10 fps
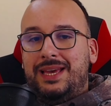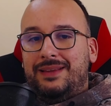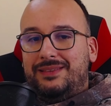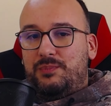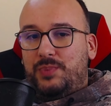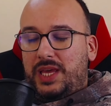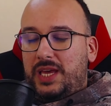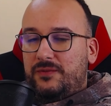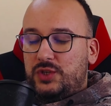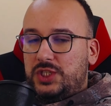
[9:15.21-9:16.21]
The
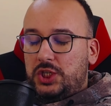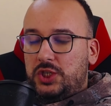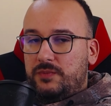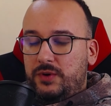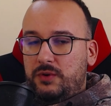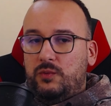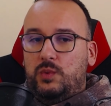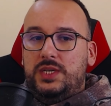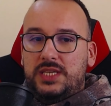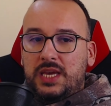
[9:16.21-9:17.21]
plan for such a move
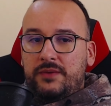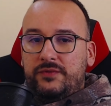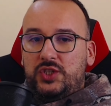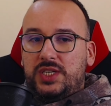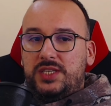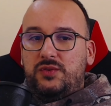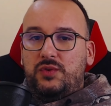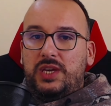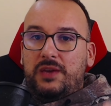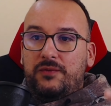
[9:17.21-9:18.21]
was just to
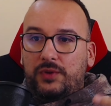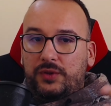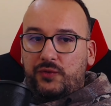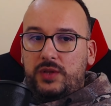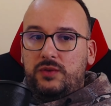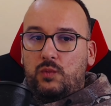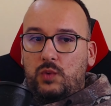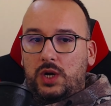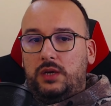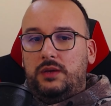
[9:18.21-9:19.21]
infiltrate the
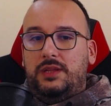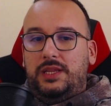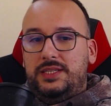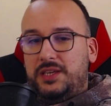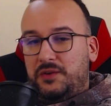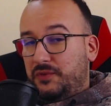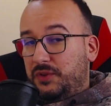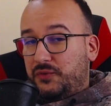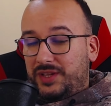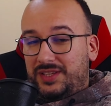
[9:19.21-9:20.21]
rook. Let's say
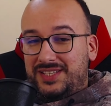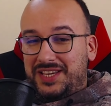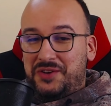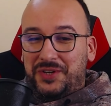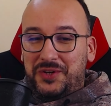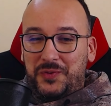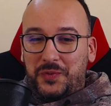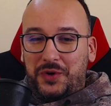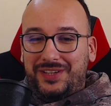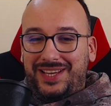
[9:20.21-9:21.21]
infiltrate is a good
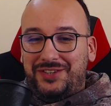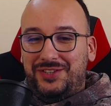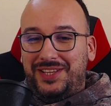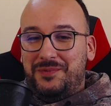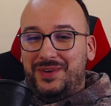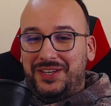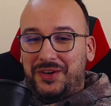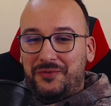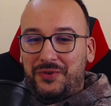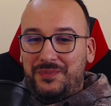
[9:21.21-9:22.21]
word. Actually, I want to
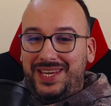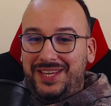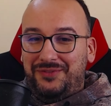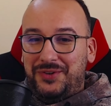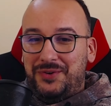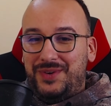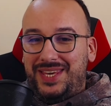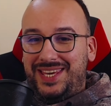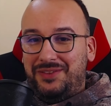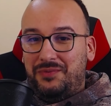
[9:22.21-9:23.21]
go from e2,
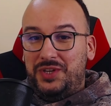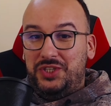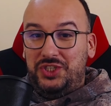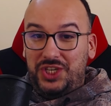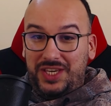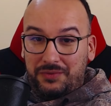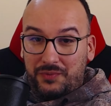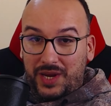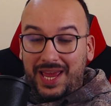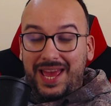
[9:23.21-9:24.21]
e3,
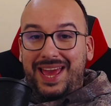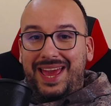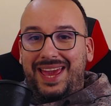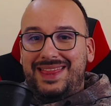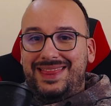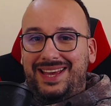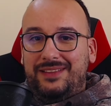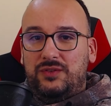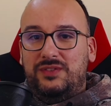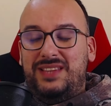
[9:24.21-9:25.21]
g3, and
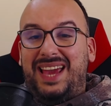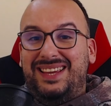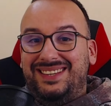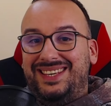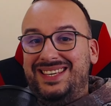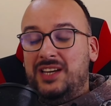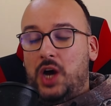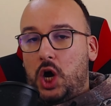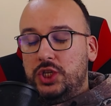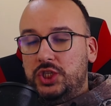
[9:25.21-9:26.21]
then to attack the king
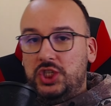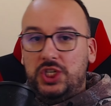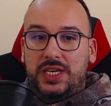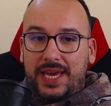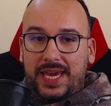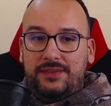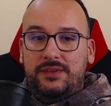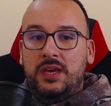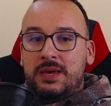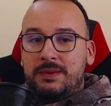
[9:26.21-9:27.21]
on g8.
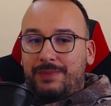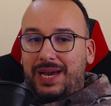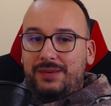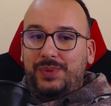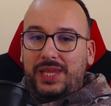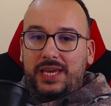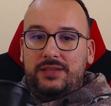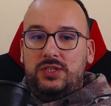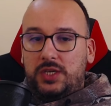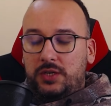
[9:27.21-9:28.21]
My plan
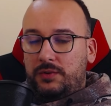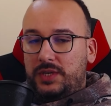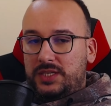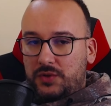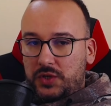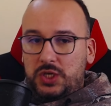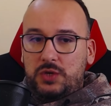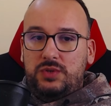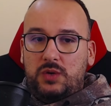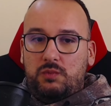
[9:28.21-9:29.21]
is to
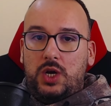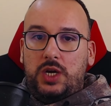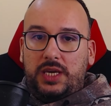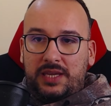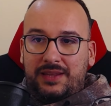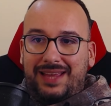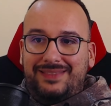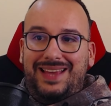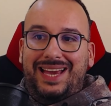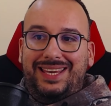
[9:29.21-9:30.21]
use the rook in
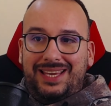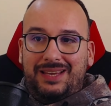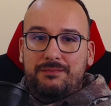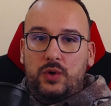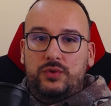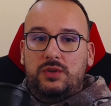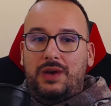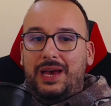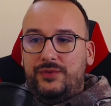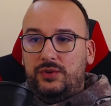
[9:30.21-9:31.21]
attacking mode. So
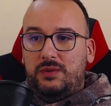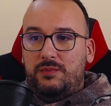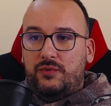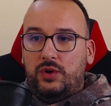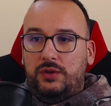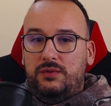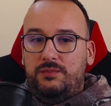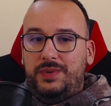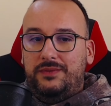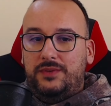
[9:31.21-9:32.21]
after the move rook to
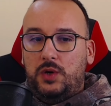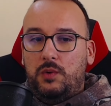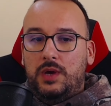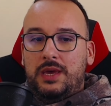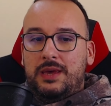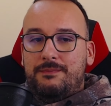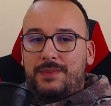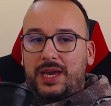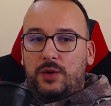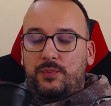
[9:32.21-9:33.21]
b2,
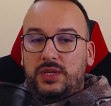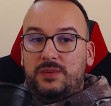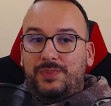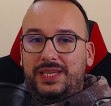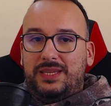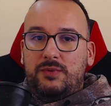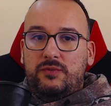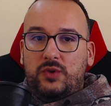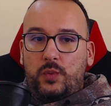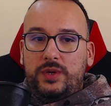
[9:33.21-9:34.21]
my opponent played the
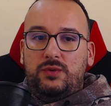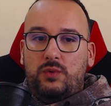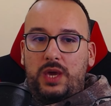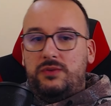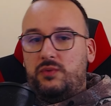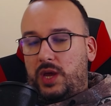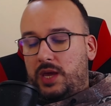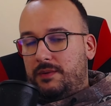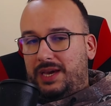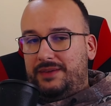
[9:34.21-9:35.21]
move queen to a3.
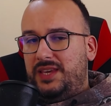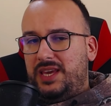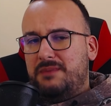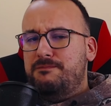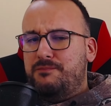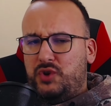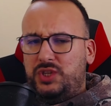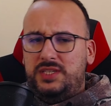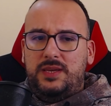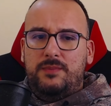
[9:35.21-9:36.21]
Idea,
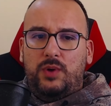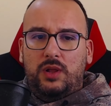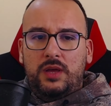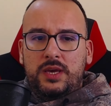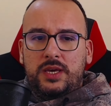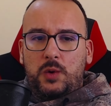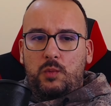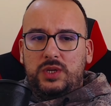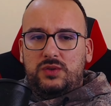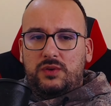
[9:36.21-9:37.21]
pretty simple. He
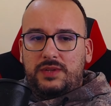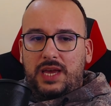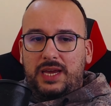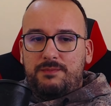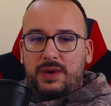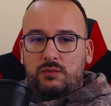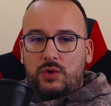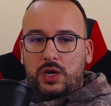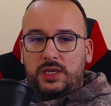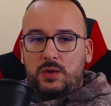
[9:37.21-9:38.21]
wants to attack my
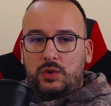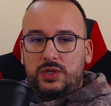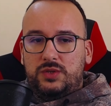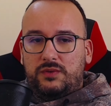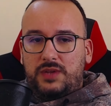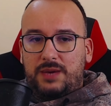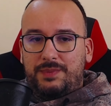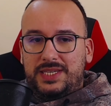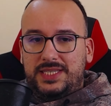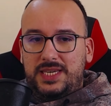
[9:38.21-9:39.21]
rook, he wants to attack
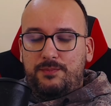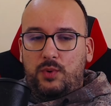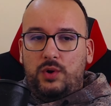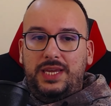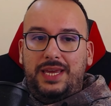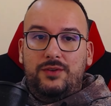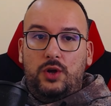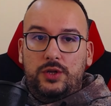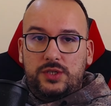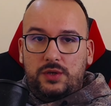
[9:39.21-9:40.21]
my c-pawn, and
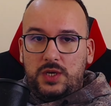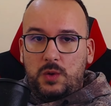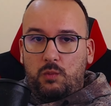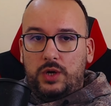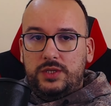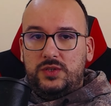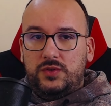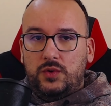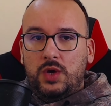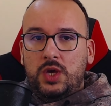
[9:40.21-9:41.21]
also he wants
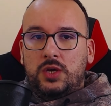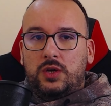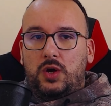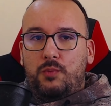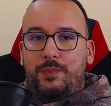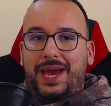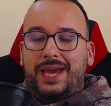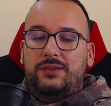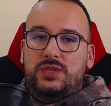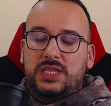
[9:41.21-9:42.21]
to go
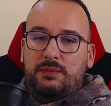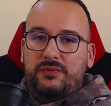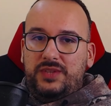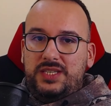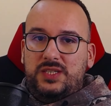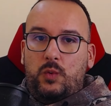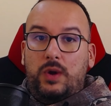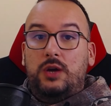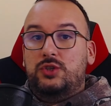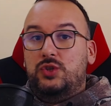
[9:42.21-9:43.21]
back to some of these
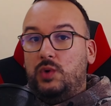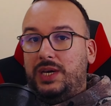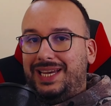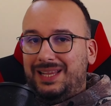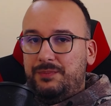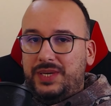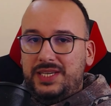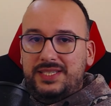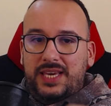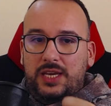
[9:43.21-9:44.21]
squares to help
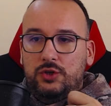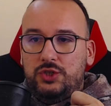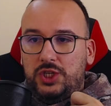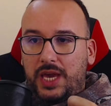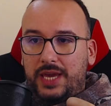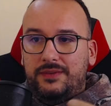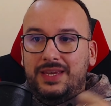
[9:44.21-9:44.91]
his king on g8.